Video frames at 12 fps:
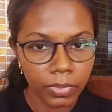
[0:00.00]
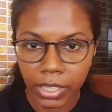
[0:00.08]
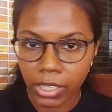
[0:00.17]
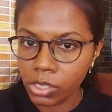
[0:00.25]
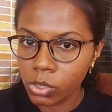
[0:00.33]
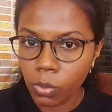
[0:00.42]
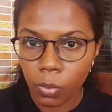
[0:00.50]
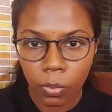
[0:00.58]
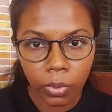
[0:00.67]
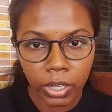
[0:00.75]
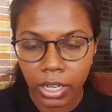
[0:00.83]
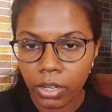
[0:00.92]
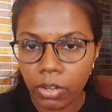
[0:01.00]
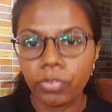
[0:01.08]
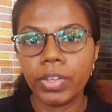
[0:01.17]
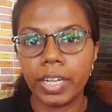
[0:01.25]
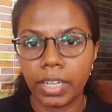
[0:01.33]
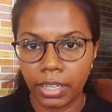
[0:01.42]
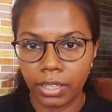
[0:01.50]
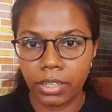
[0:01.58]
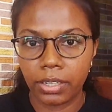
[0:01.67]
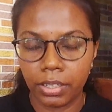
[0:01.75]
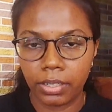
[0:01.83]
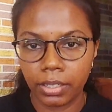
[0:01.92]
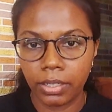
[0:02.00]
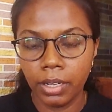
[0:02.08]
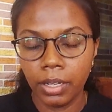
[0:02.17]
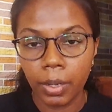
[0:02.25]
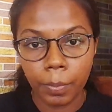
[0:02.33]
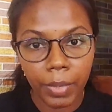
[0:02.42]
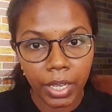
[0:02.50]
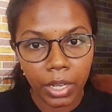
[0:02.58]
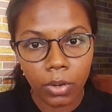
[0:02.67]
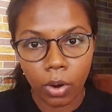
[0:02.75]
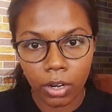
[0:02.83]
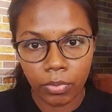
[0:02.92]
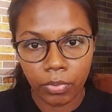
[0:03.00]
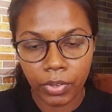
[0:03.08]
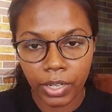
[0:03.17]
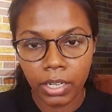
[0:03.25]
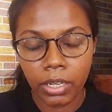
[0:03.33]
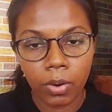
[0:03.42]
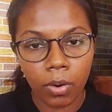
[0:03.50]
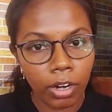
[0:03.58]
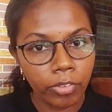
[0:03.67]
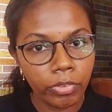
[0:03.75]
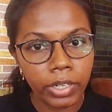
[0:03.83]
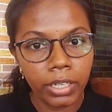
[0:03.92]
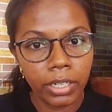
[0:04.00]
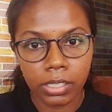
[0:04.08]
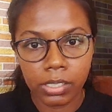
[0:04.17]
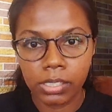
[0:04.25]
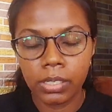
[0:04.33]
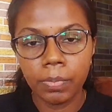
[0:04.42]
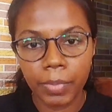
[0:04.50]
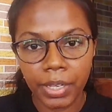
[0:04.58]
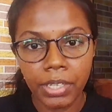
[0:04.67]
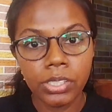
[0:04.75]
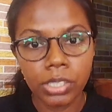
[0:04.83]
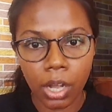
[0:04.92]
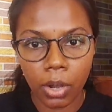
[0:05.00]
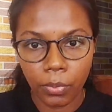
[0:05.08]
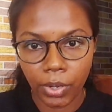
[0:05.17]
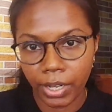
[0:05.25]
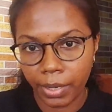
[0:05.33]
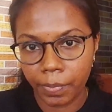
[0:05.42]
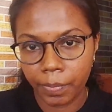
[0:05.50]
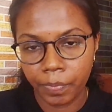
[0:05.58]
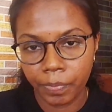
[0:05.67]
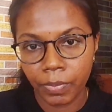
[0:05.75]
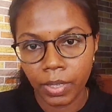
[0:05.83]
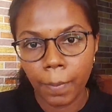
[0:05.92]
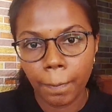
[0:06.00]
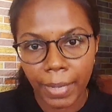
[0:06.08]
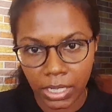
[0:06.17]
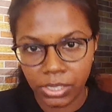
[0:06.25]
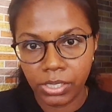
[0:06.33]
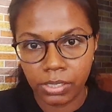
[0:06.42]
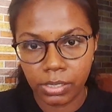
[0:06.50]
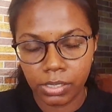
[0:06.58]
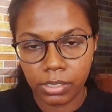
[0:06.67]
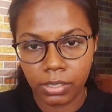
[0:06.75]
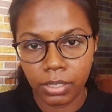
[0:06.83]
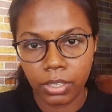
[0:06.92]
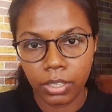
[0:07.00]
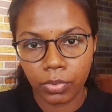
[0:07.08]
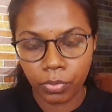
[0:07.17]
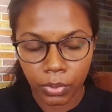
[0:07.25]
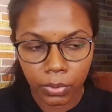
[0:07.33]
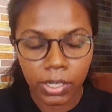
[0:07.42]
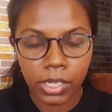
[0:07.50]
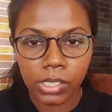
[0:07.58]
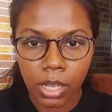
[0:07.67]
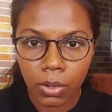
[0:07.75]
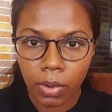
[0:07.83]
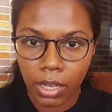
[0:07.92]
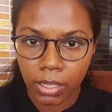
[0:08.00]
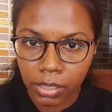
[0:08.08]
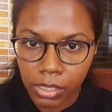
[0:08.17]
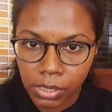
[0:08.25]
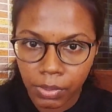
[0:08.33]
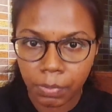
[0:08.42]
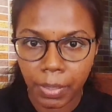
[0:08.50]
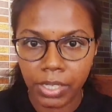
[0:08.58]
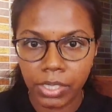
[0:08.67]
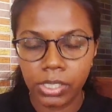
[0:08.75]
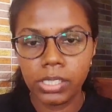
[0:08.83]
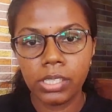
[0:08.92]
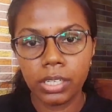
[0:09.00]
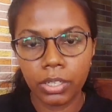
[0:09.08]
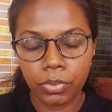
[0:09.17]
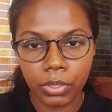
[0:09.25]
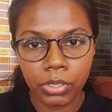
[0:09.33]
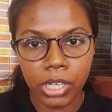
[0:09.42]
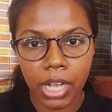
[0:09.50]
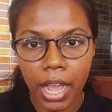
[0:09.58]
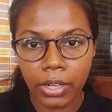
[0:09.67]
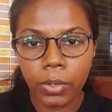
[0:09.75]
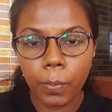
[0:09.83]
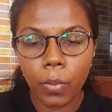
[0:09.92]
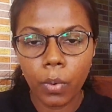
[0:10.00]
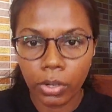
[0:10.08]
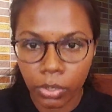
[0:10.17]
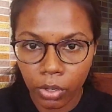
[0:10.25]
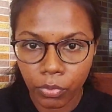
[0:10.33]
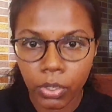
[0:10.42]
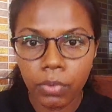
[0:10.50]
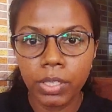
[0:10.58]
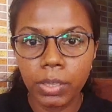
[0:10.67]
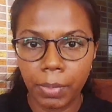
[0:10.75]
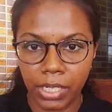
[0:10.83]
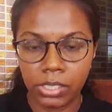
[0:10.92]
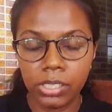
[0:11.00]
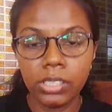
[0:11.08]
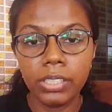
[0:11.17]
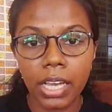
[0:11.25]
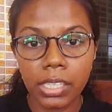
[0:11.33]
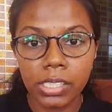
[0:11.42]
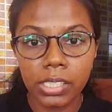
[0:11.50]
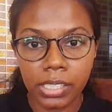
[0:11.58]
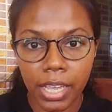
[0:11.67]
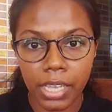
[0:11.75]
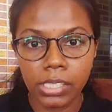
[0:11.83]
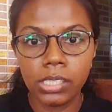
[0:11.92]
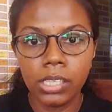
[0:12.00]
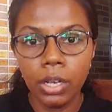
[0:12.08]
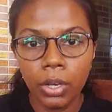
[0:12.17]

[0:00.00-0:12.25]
There is no need of getting triggered. Be confident. Confident doesn't mean shouting. Patience. If you listen to others with patience and if you share your point of view with patience, that says